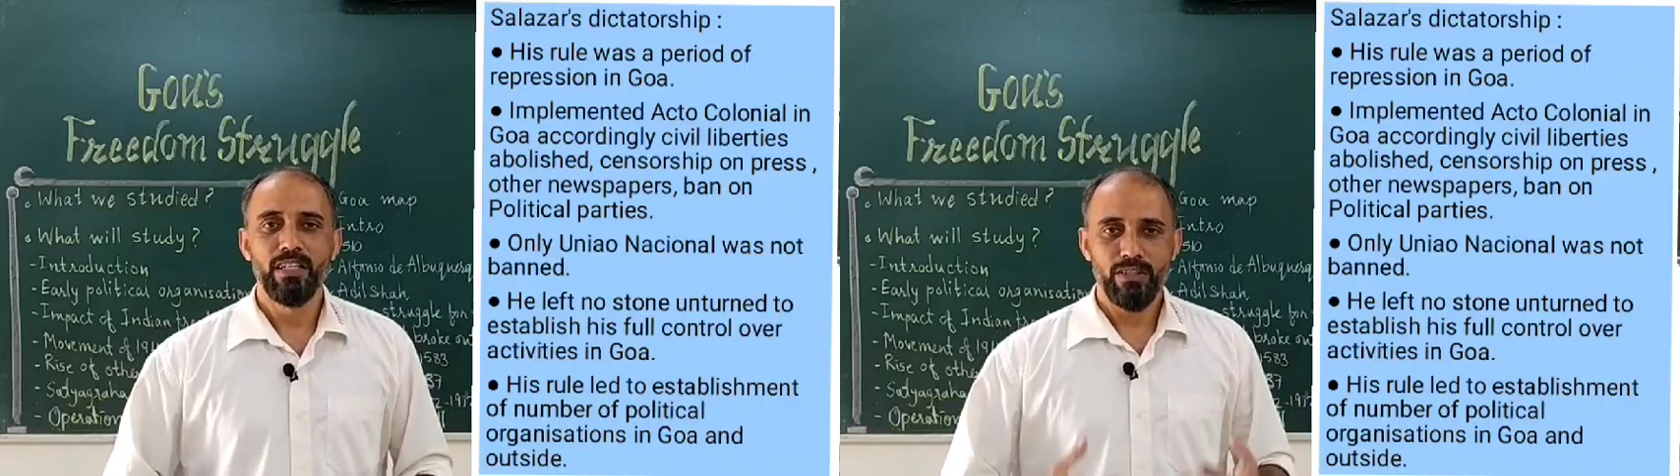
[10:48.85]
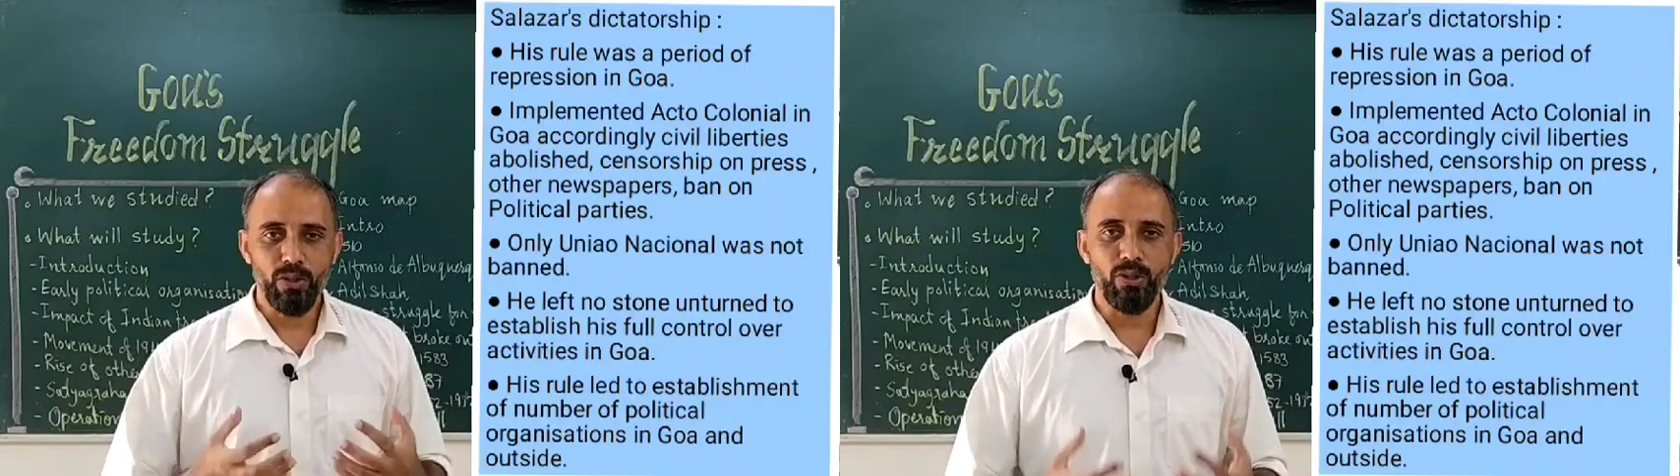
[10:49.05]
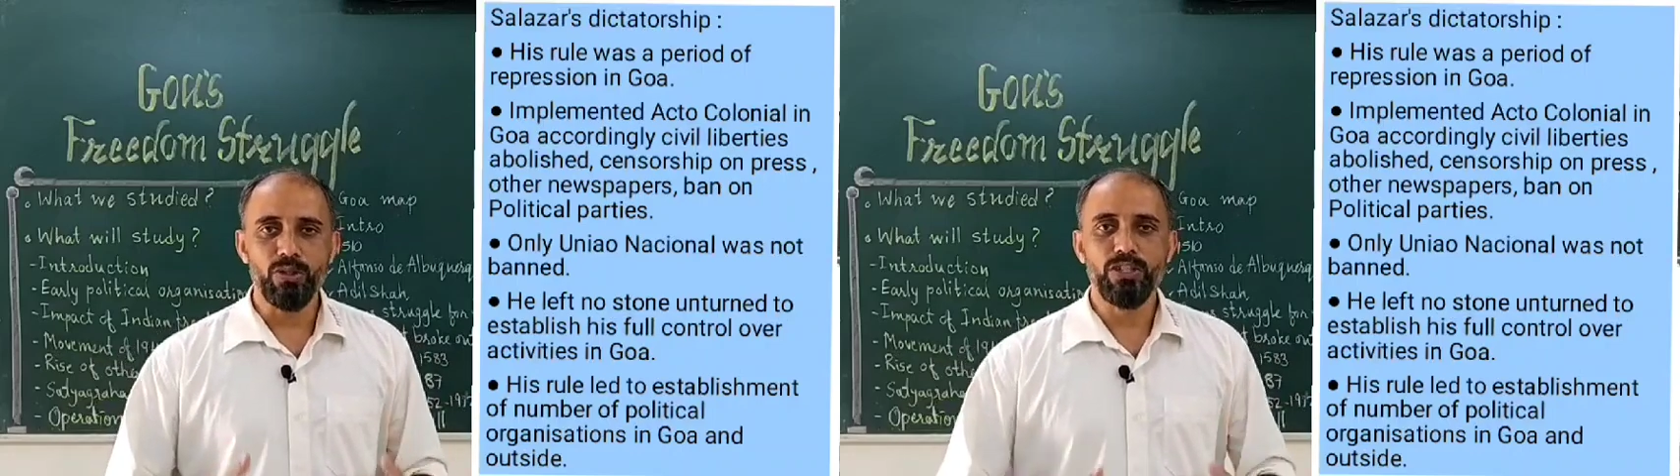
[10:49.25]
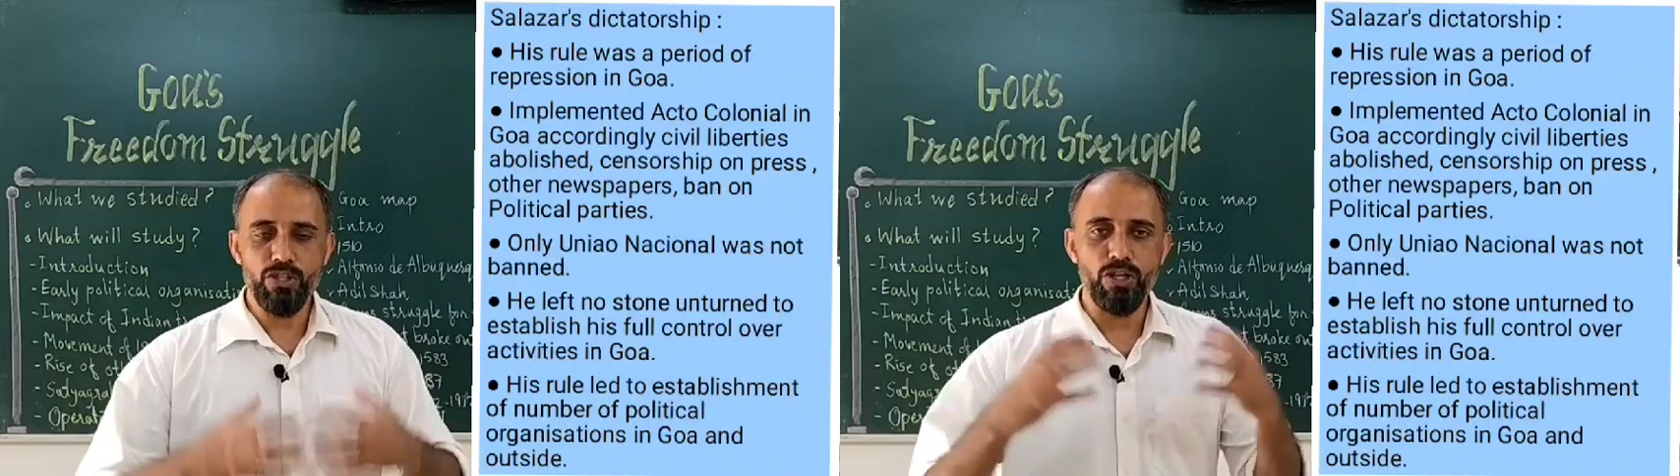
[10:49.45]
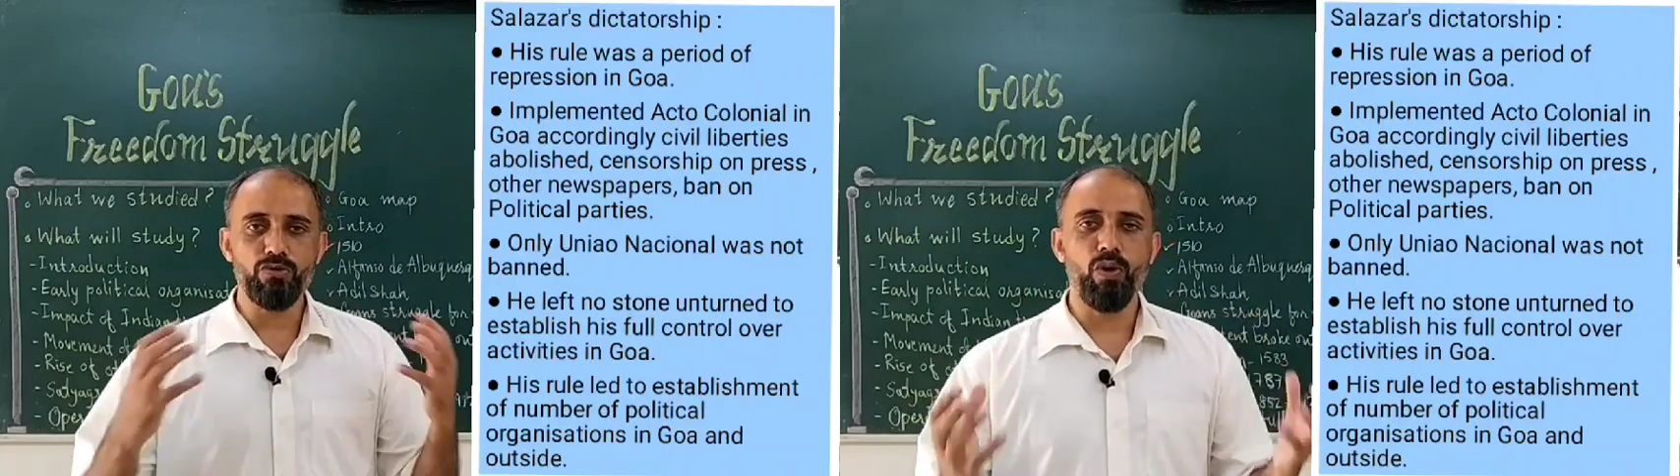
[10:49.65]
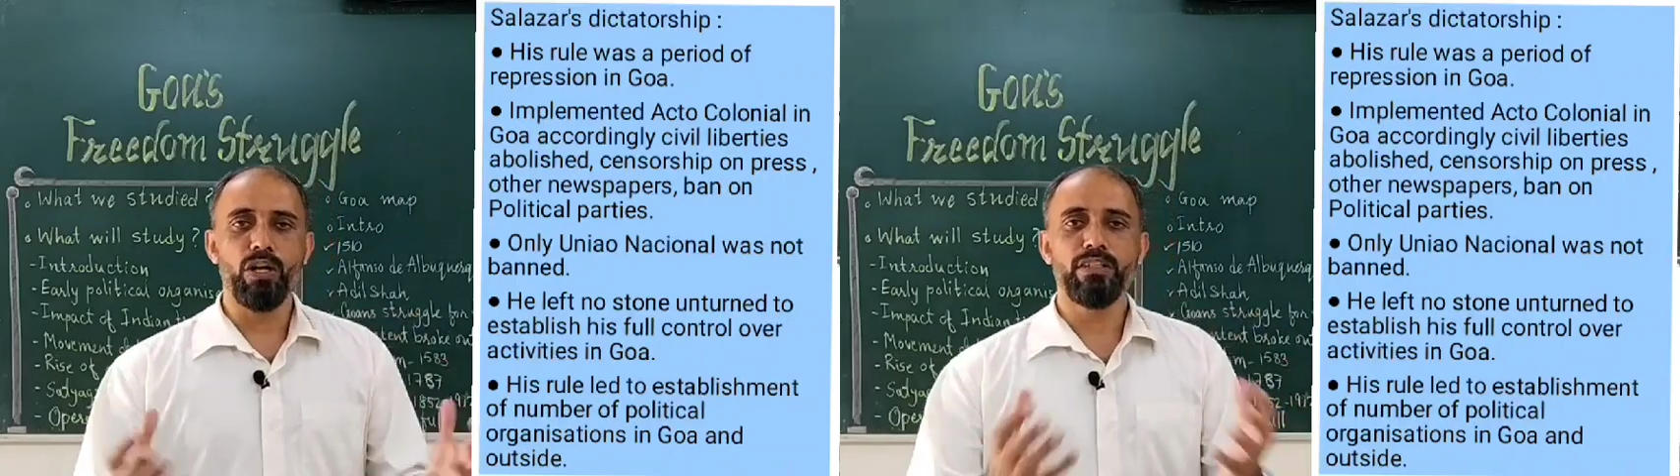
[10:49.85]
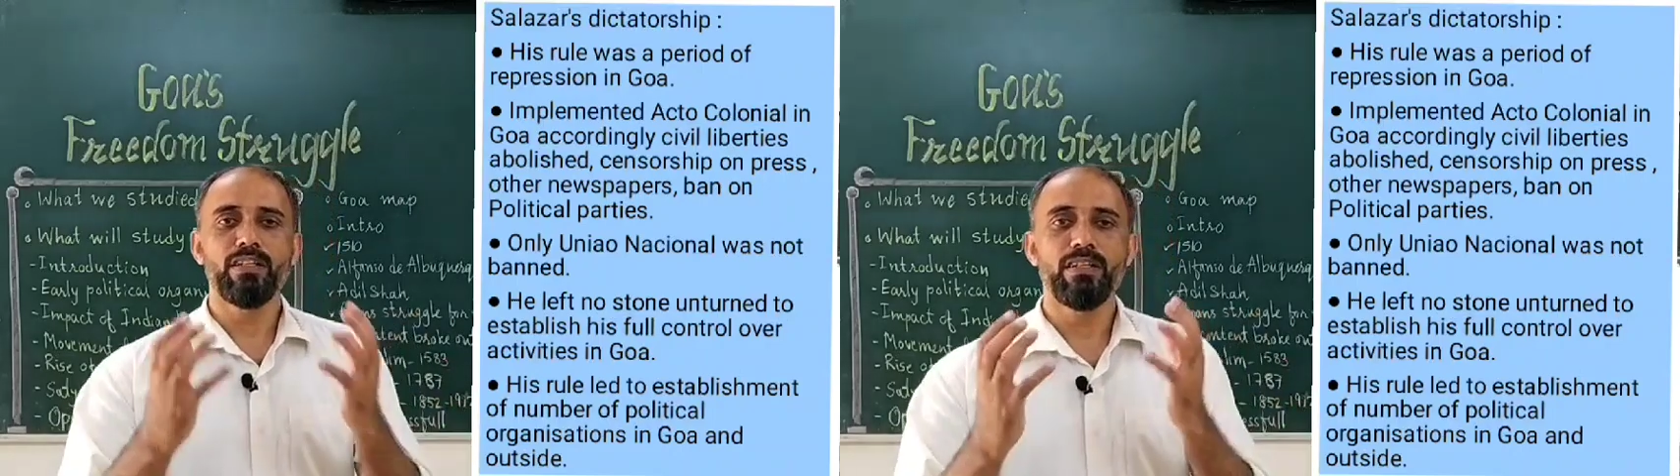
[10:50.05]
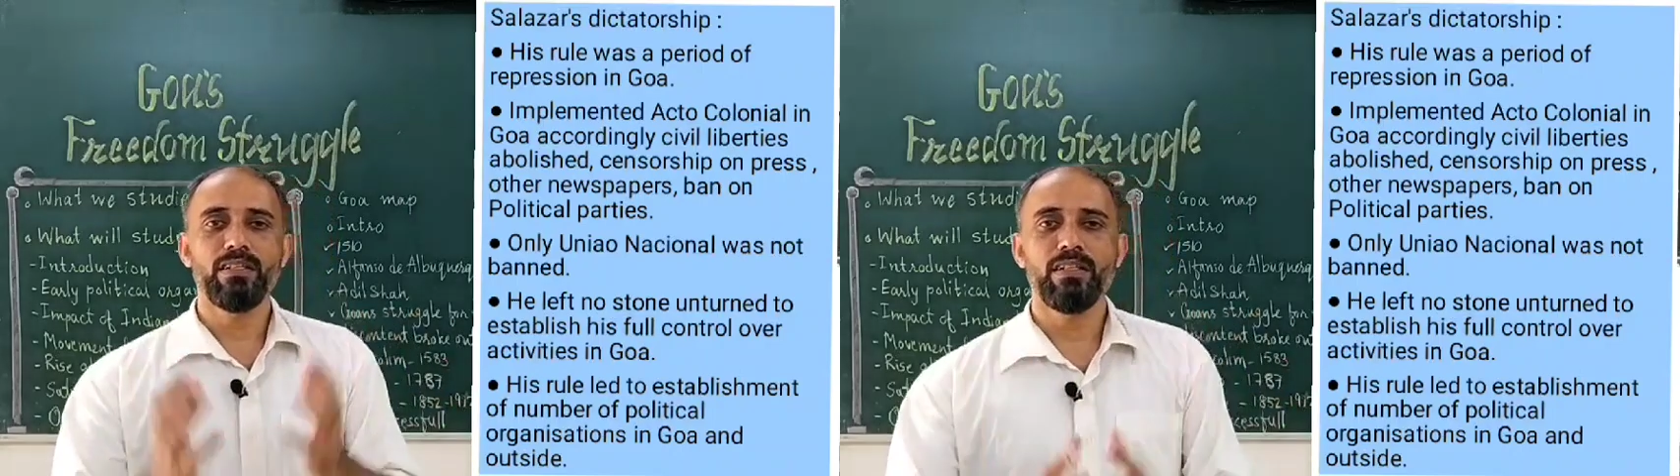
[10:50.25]
So, this was
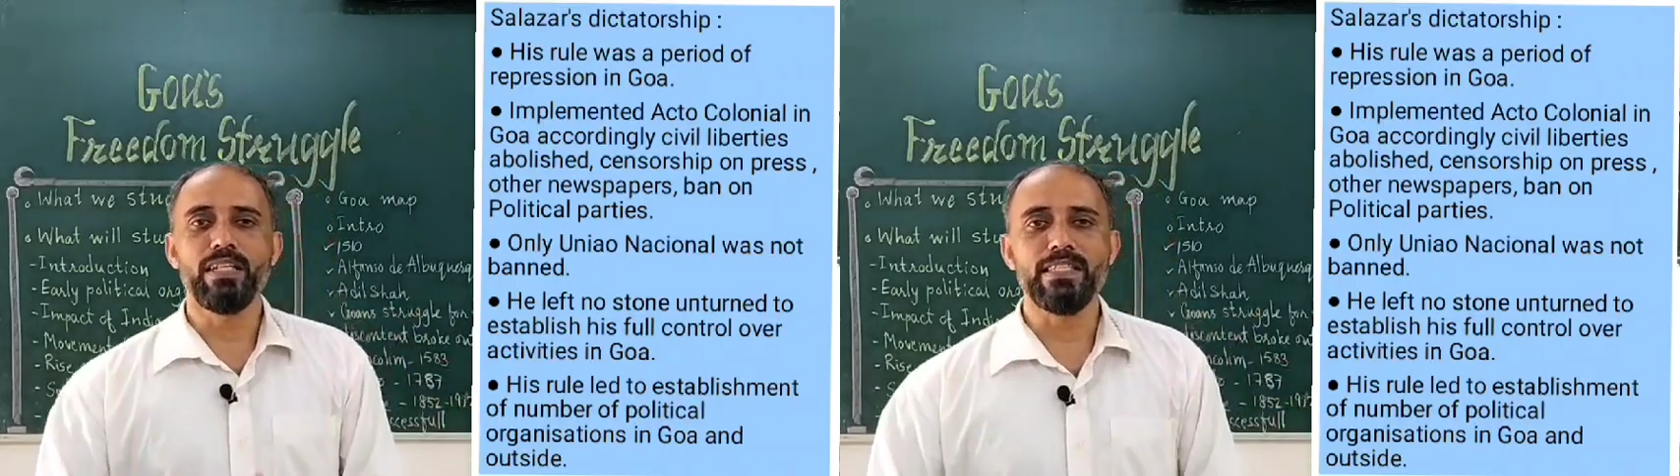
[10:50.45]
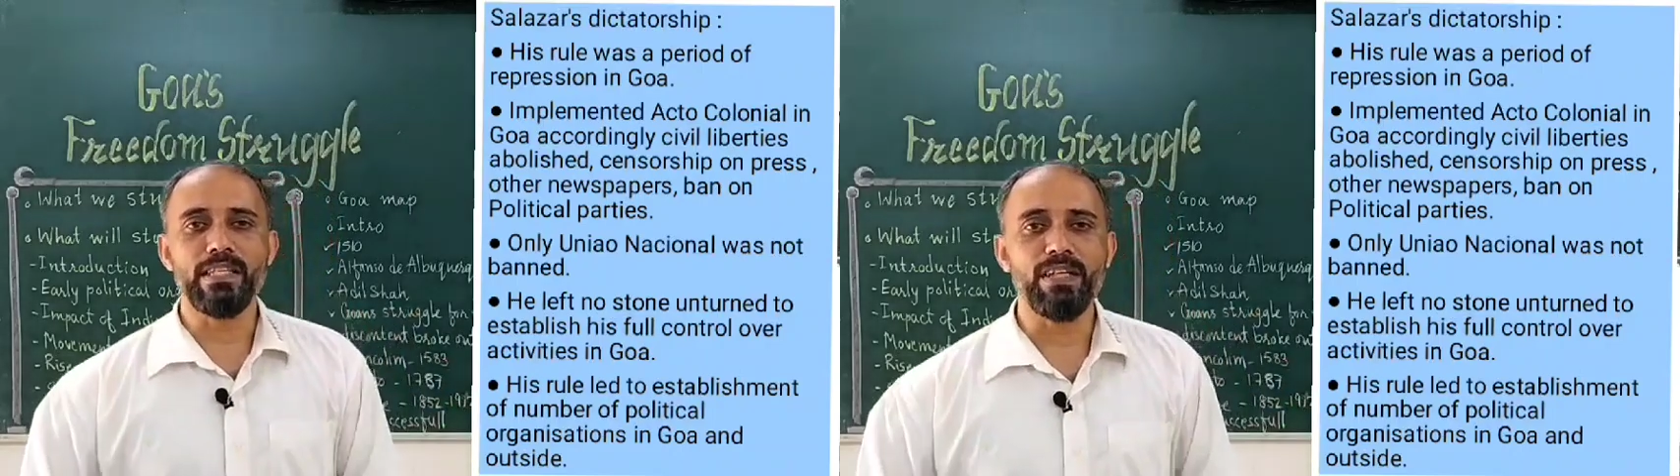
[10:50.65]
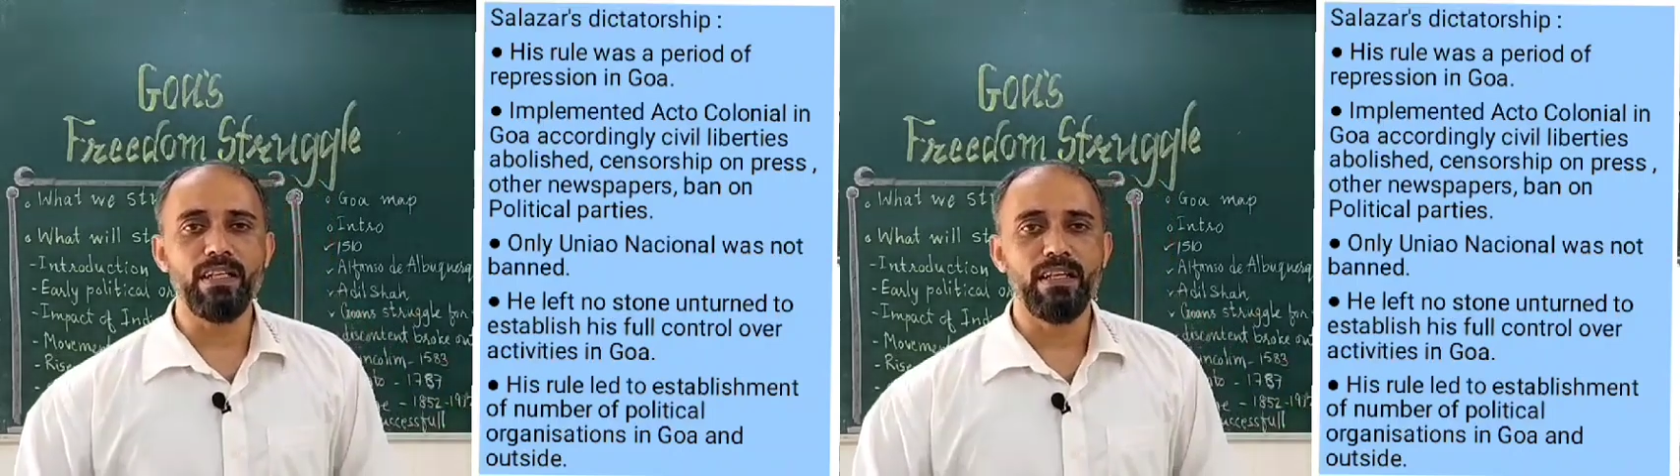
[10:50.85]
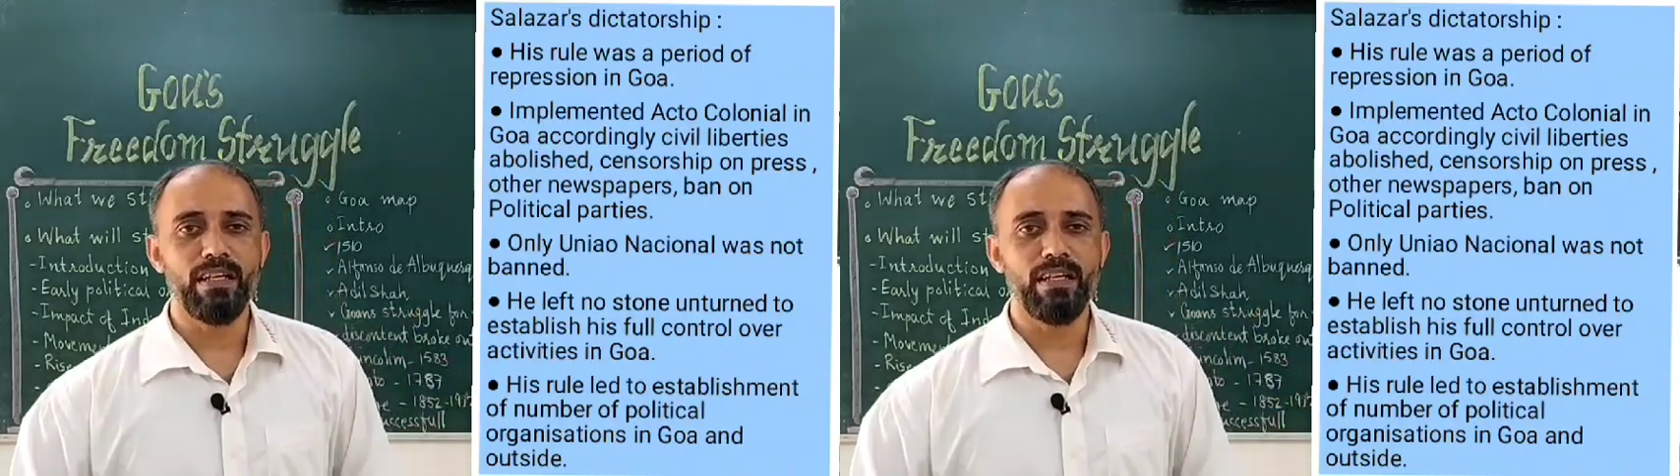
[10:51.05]
what the civil